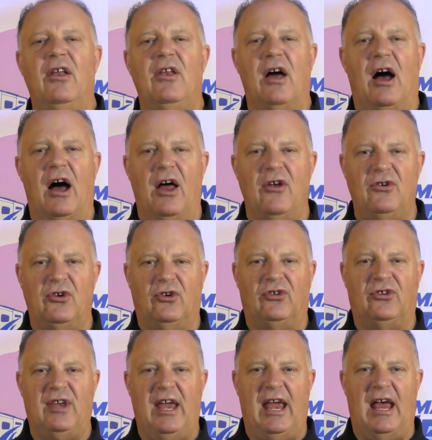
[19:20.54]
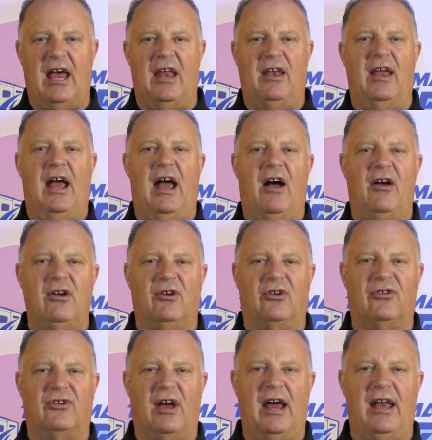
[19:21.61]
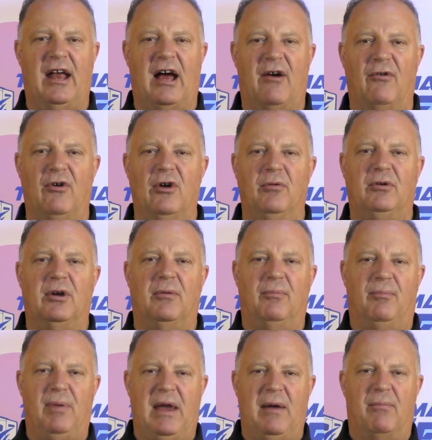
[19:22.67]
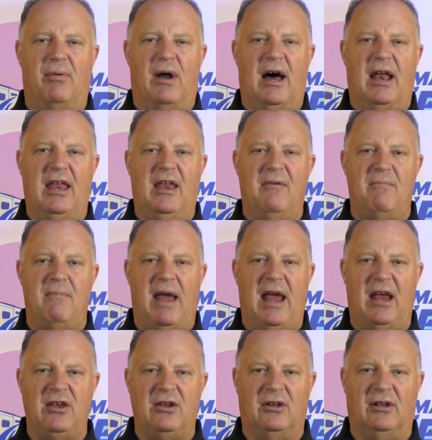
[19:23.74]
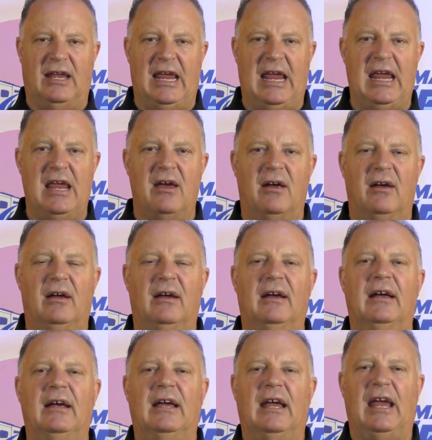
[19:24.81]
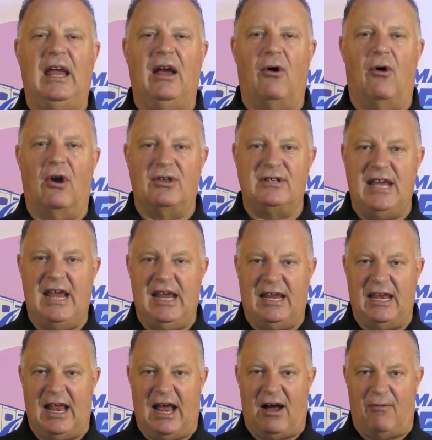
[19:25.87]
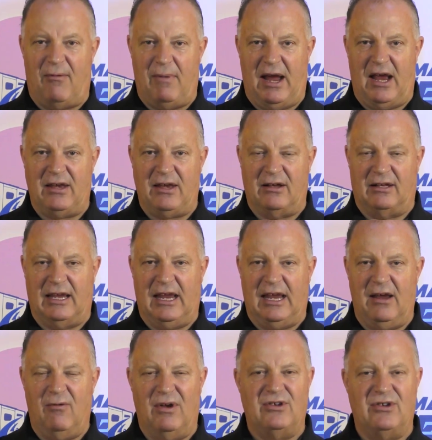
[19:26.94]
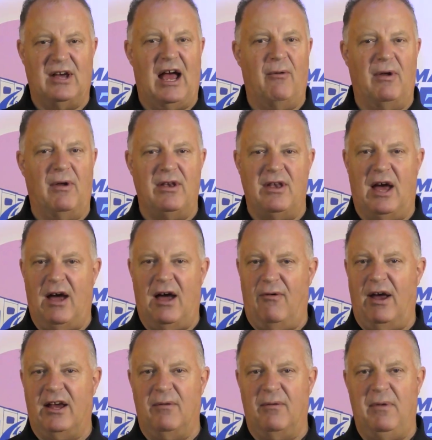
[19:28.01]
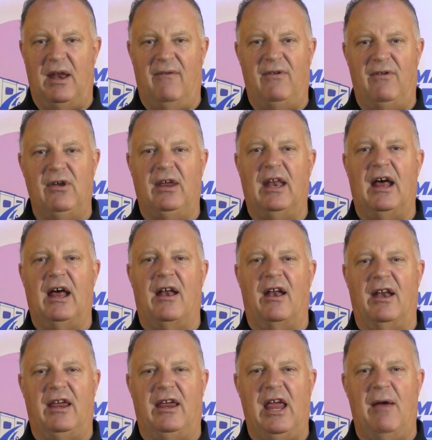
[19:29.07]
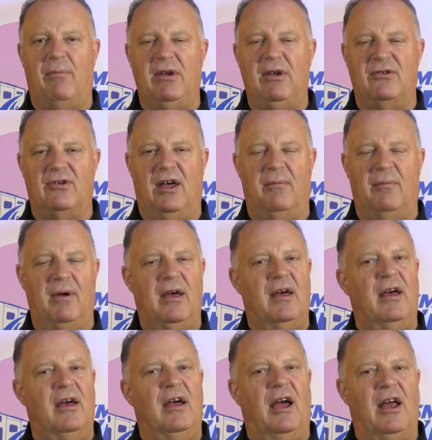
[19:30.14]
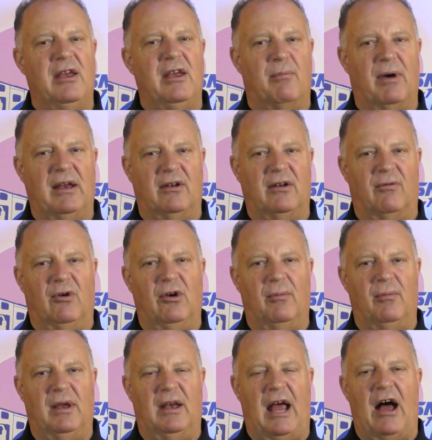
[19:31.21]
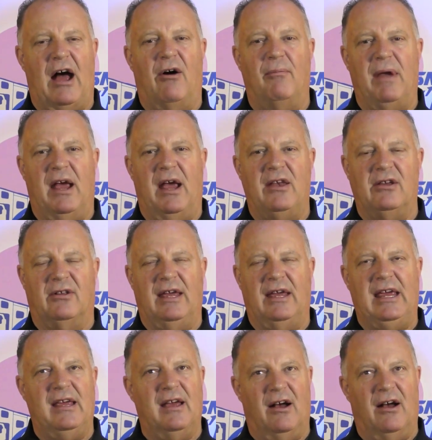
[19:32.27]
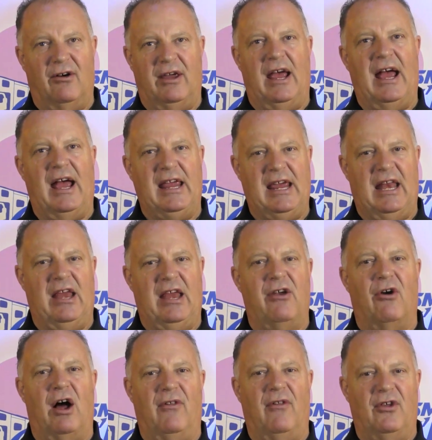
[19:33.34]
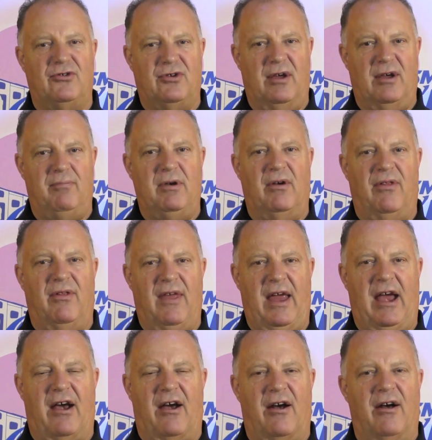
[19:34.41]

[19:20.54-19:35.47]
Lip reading: Understand how your slide-out room can be brought in manually or taken out manually, which I would not recommend. If you get out on a camping trip and you bring the room out manually, okay, I get it. You're on the trip, you're there.